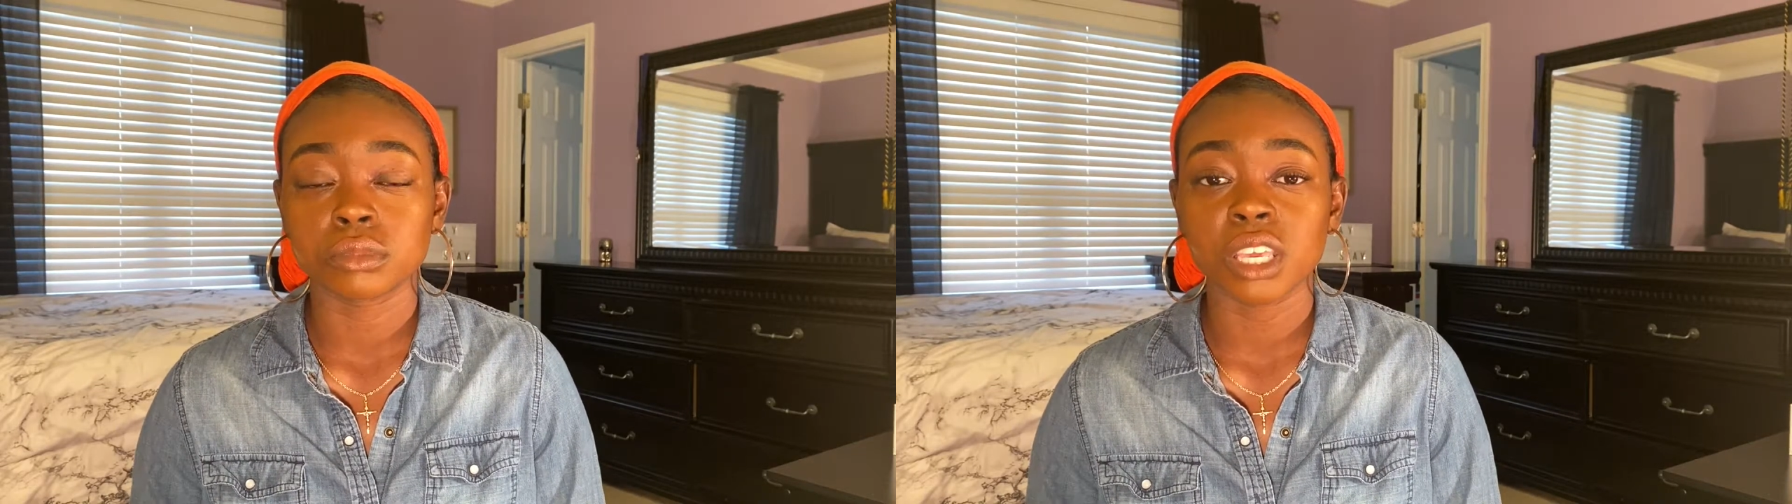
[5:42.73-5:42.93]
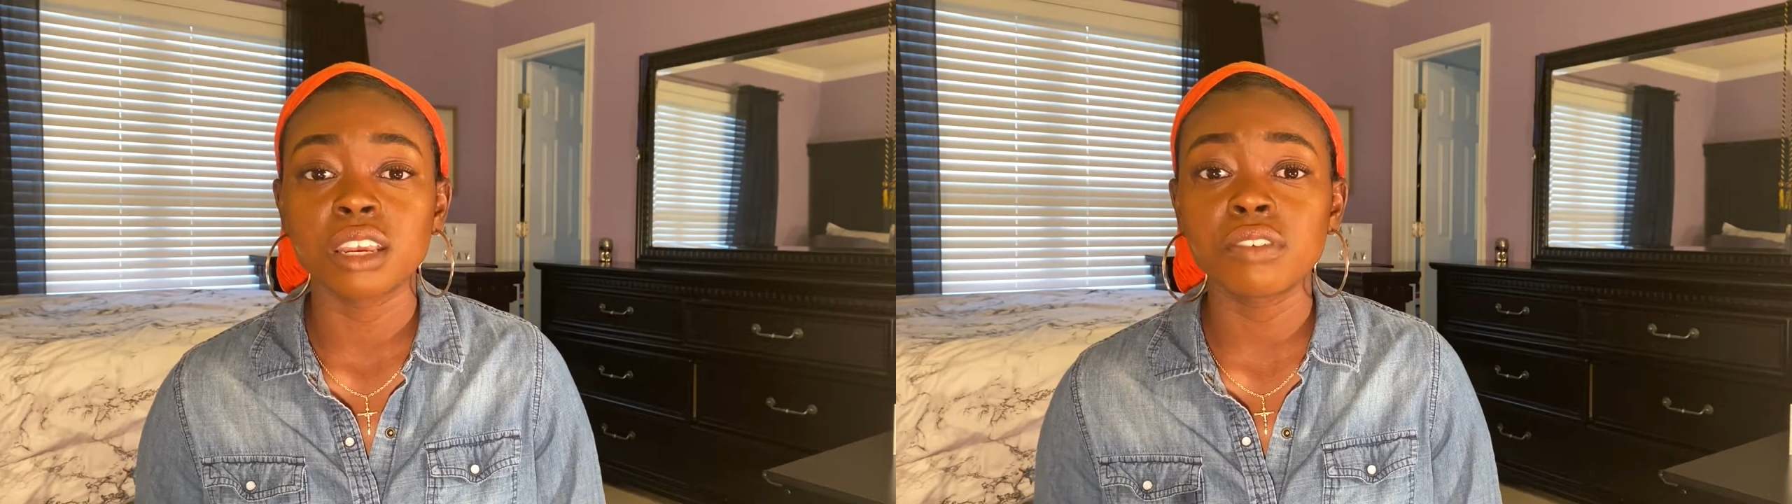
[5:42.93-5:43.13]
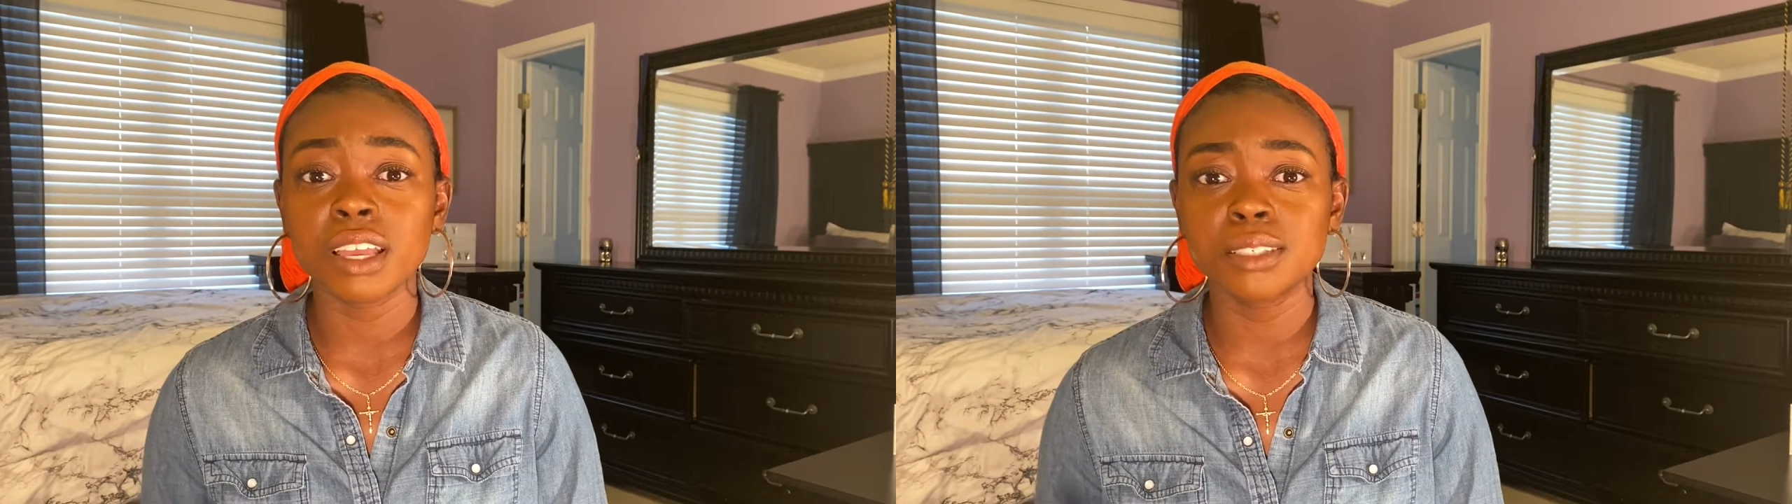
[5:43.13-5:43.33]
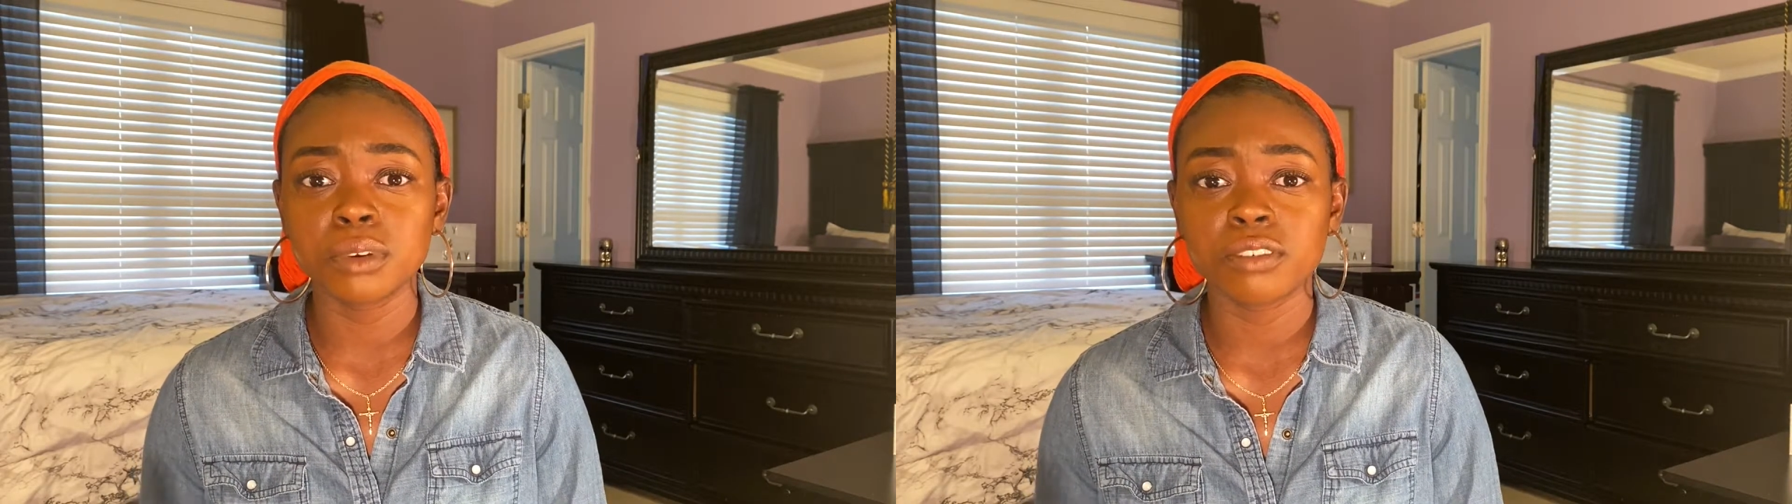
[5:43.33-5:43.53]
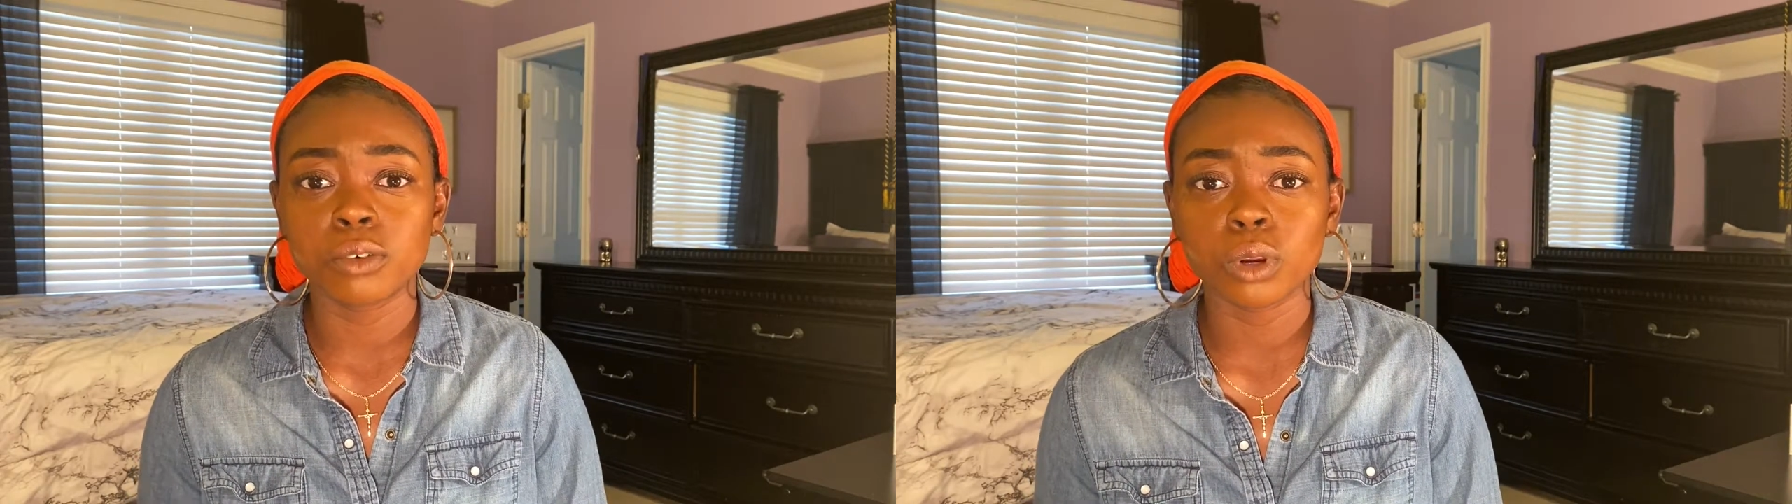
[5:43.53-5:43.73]
And if I
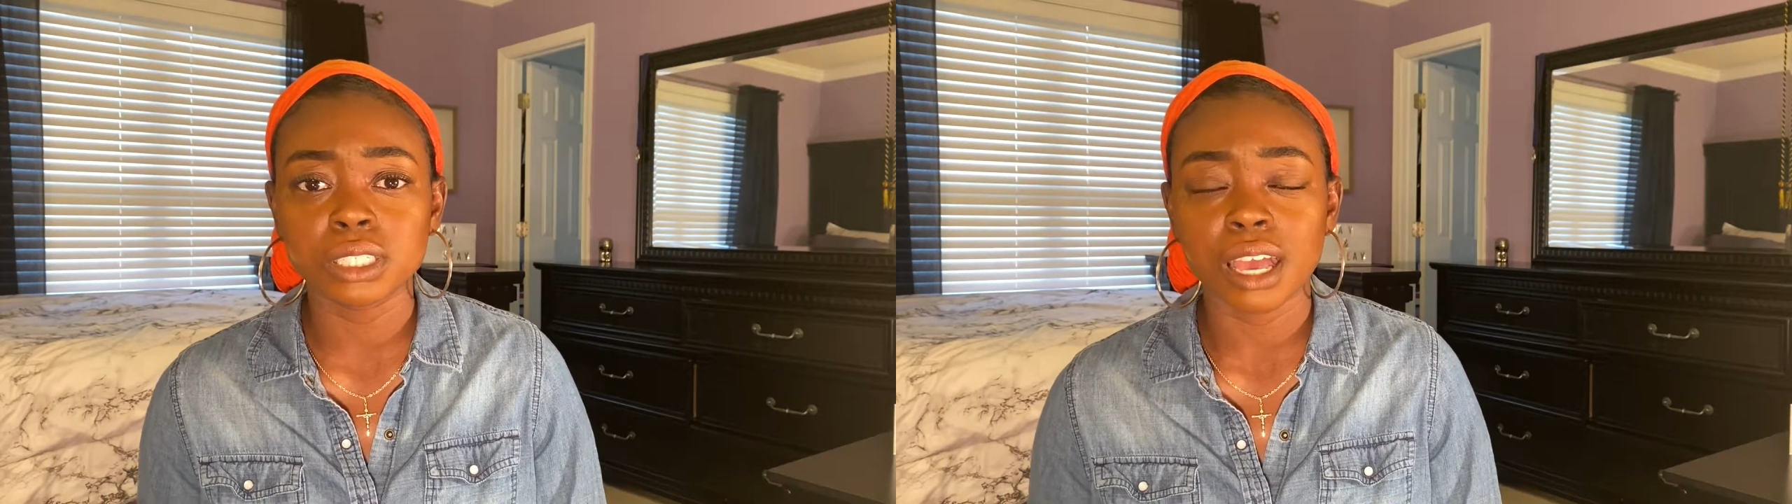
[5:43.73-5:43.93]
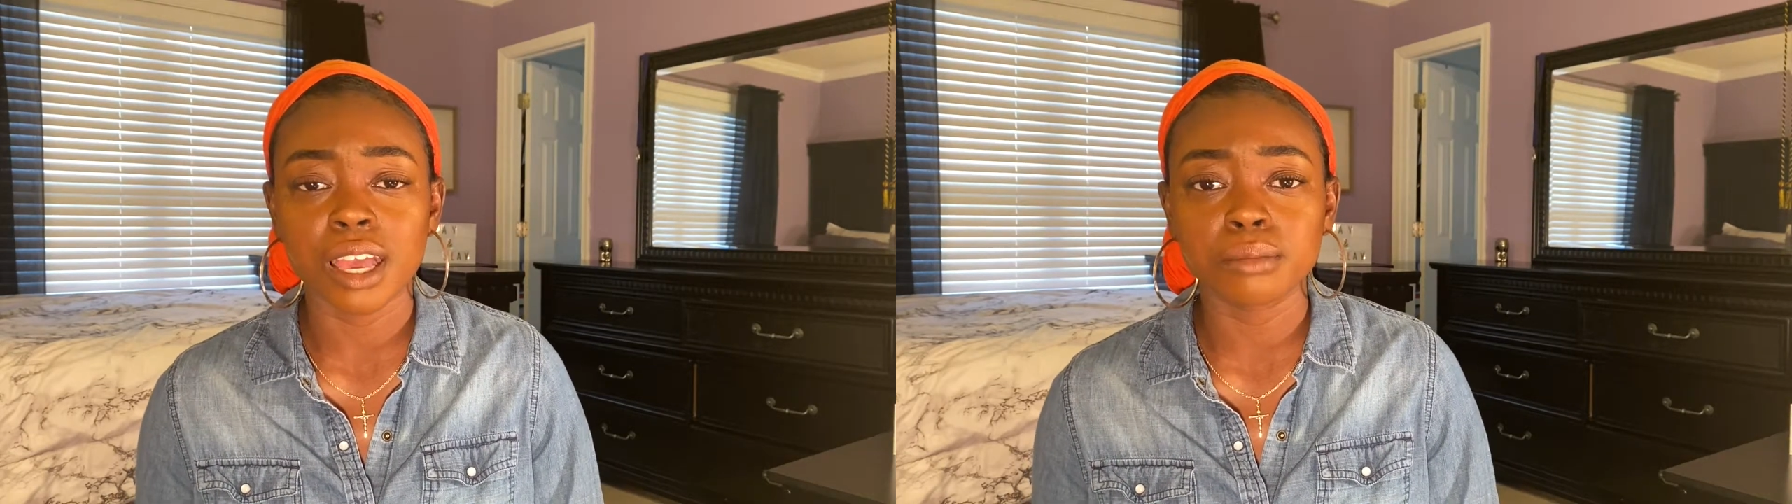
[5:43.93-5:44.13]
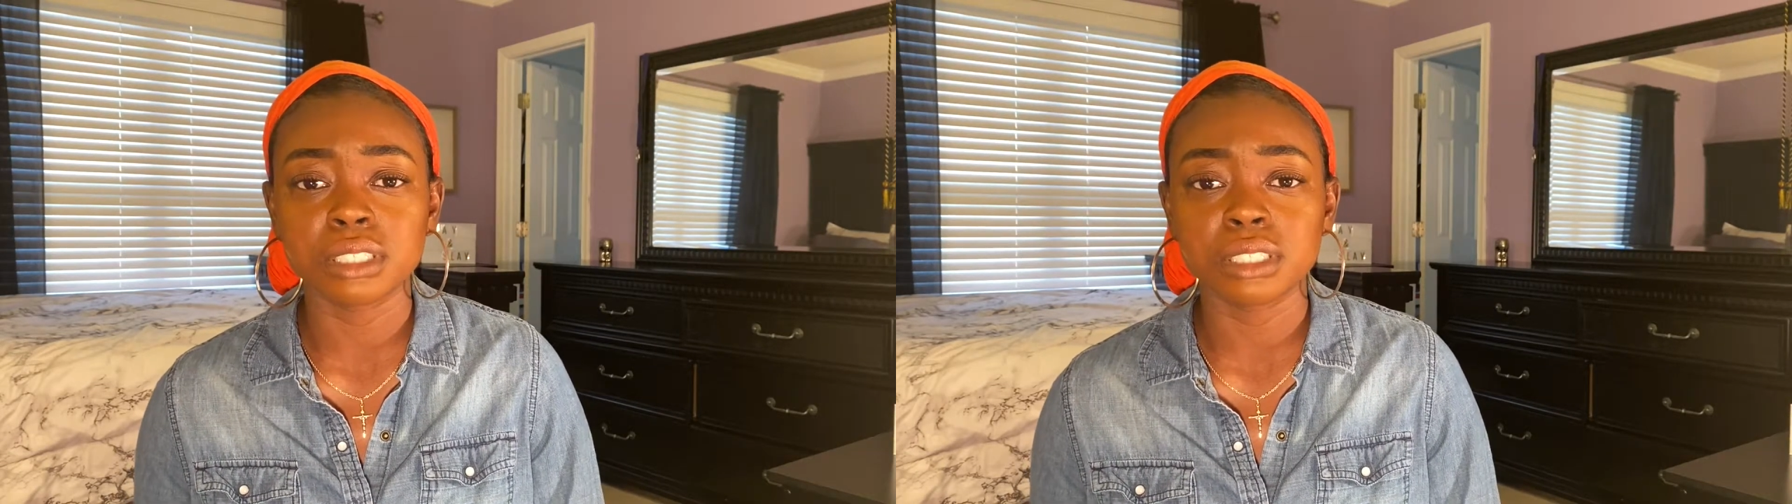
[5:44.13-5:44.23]
spend 4 times